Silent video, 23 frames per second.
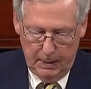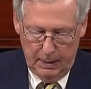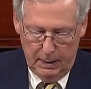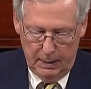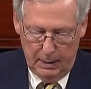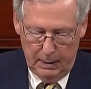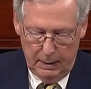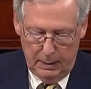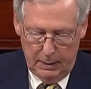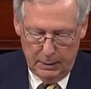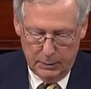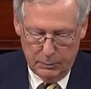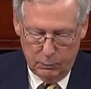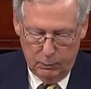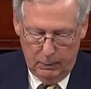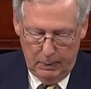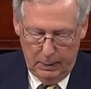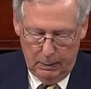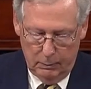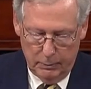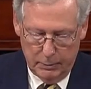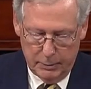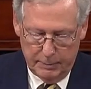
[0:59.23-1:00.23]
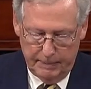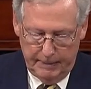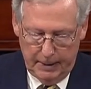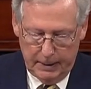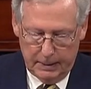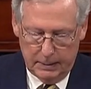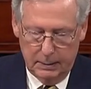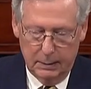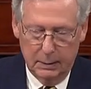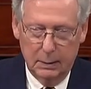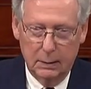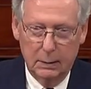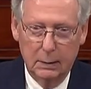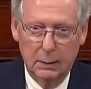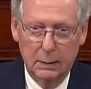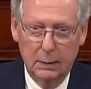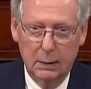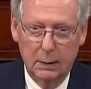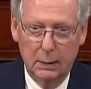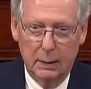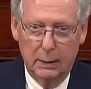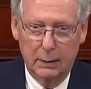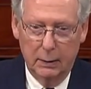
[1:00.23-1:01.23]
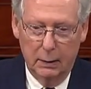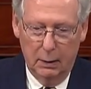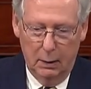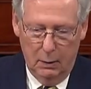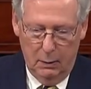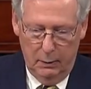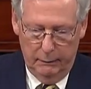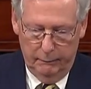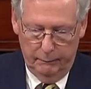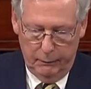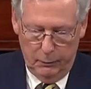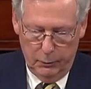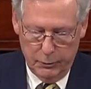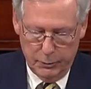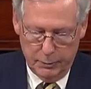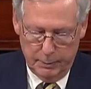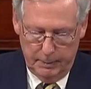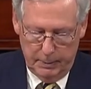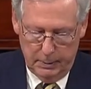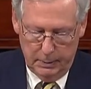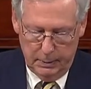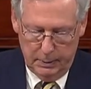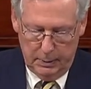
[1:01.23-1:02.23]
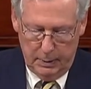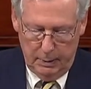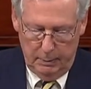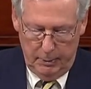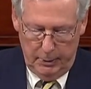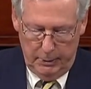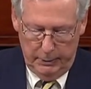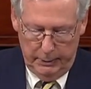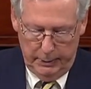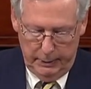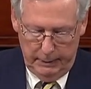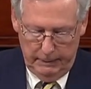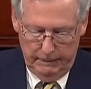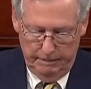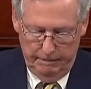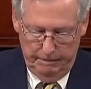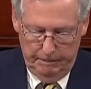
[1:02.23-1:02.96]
and he is well respected in the law enforcement community.